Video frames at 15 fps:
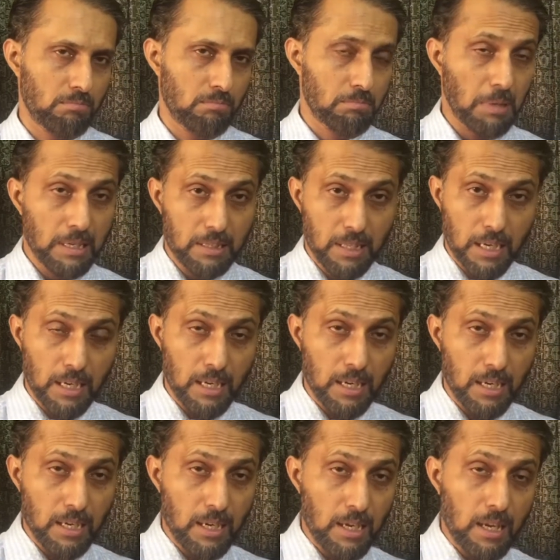But
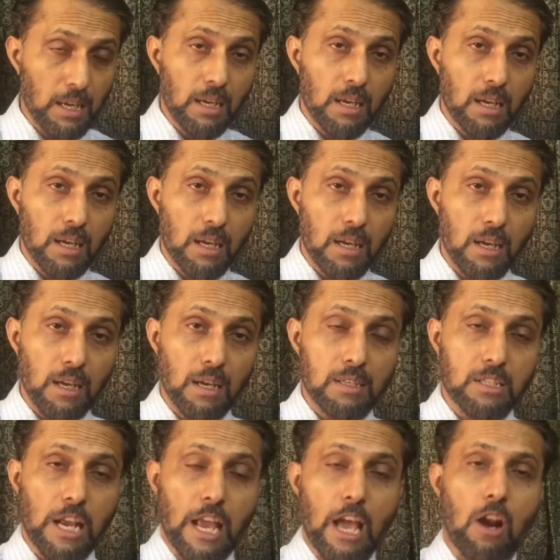the
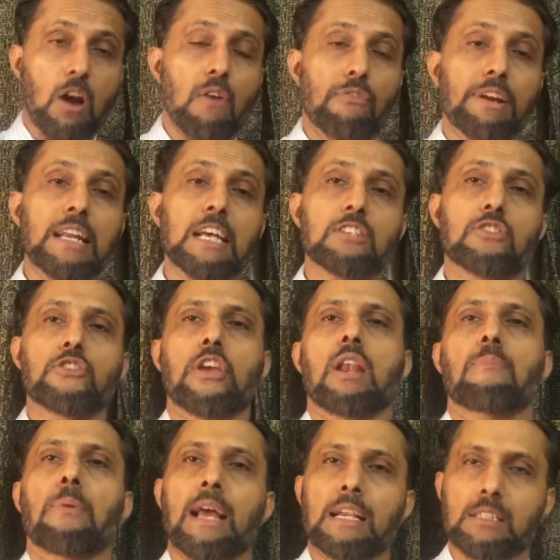share of
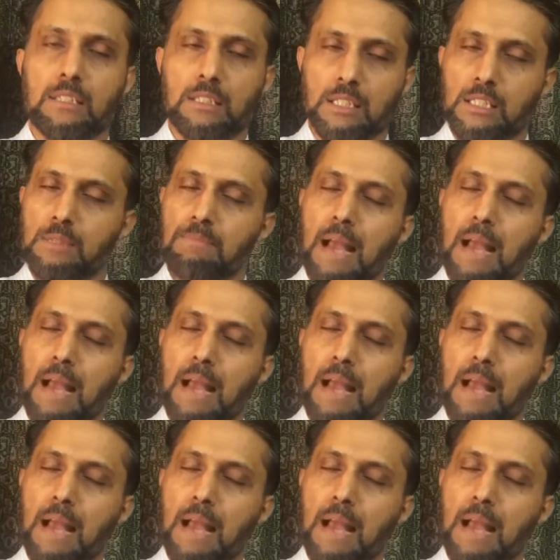industrial products,